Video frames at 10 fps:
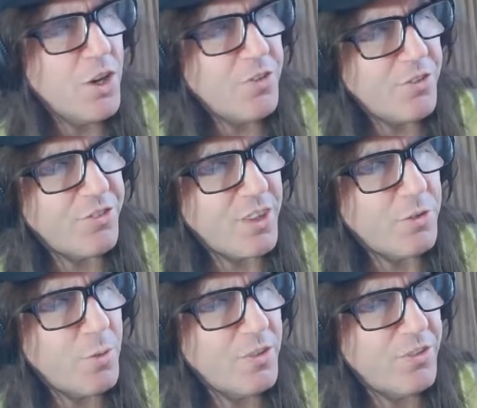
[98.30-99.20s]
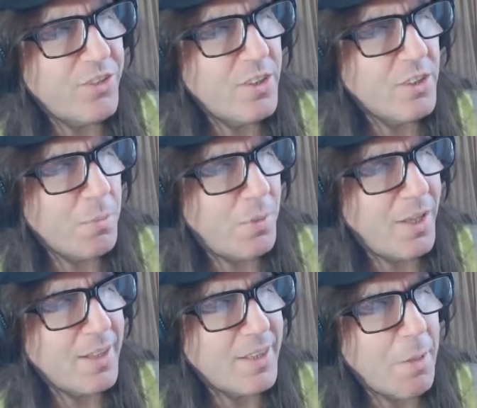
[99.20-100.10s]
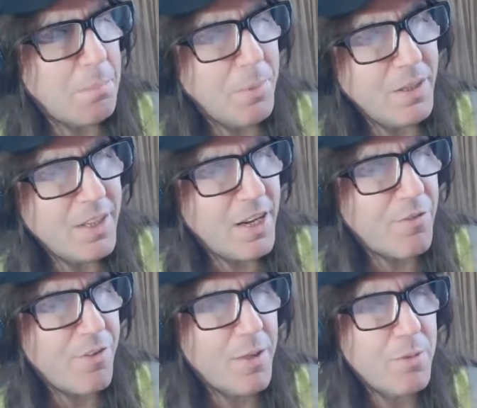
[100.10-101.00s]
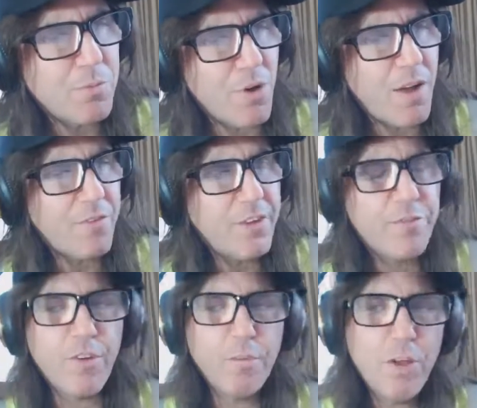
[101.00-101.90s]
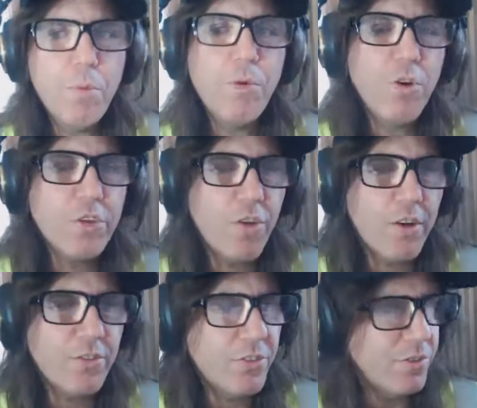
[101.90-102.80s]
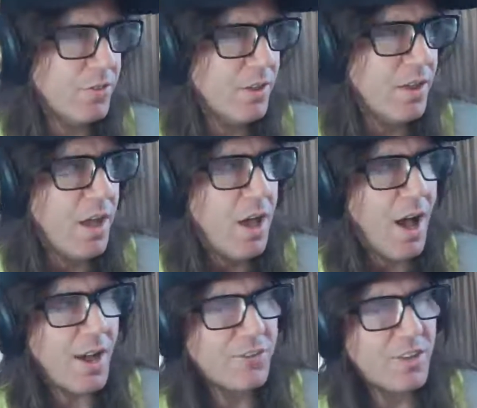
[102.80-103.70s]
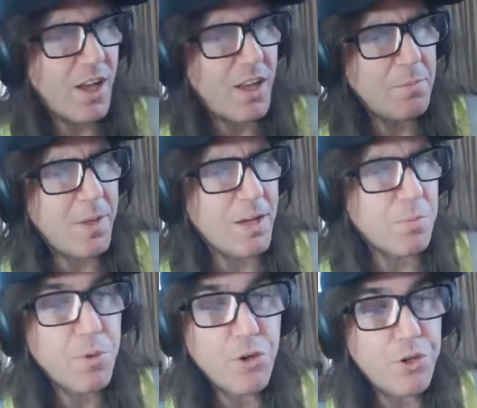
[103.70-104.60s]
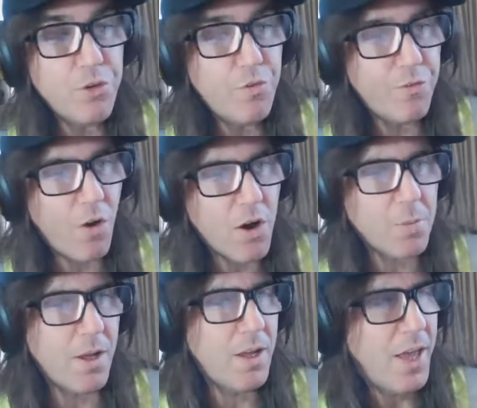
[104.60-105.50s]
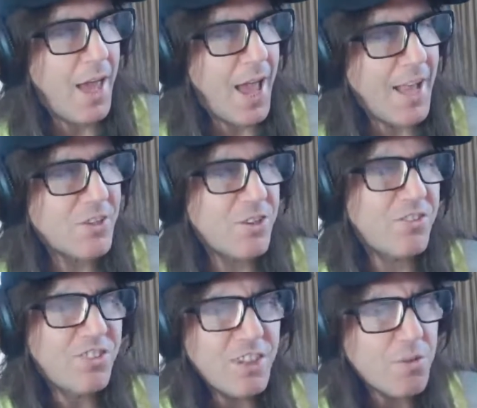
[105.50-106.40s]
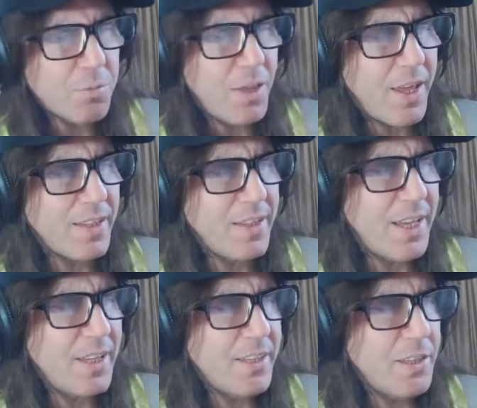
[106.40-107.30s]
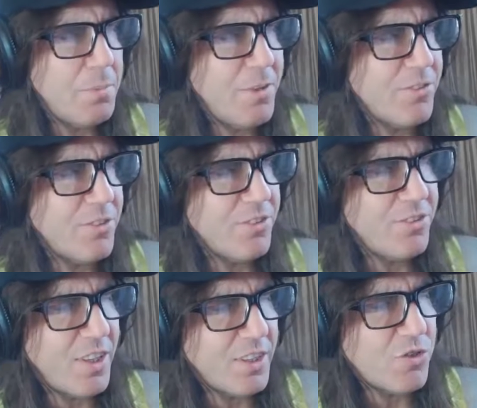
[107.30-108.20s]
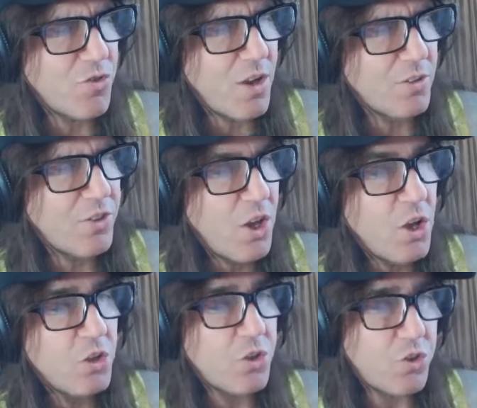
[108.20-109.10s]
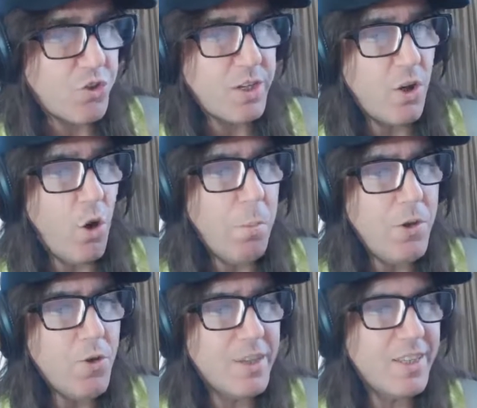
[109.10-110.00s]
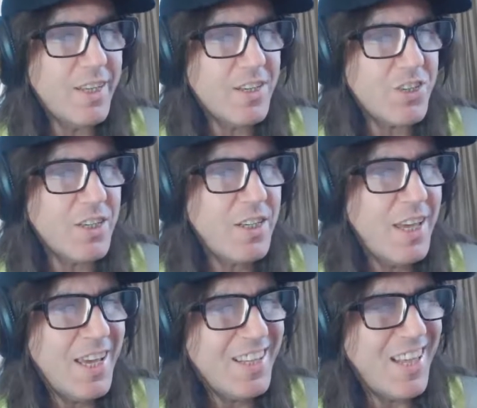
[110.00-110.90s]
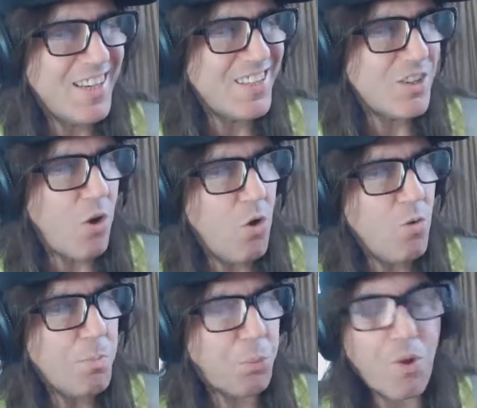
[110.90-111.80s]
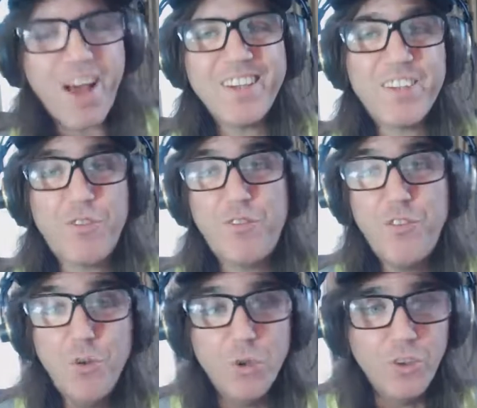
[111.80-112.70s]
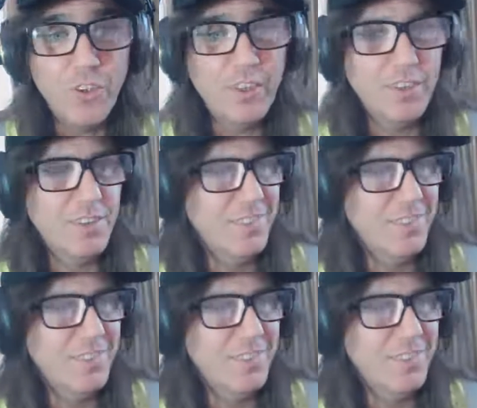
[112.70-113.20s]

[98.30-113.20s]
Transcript: Judges set to unseal complaint that billionaire family profited from the opioid crisis. OxyContin maker Purdue Pharma hatched a secret plan to get into the business of selling drugs to treat opioid addiction that its own product fueled.